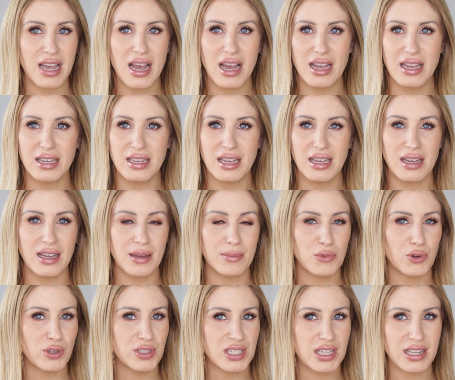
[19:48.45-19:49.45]
I am
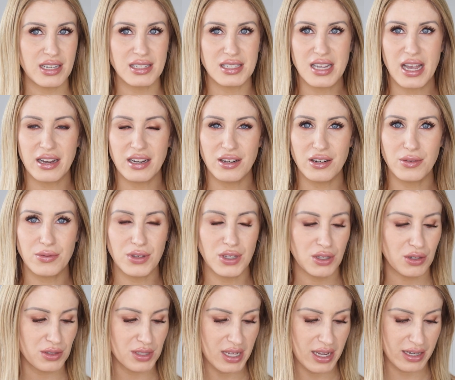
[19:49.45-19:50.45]
going to get a ton out of use.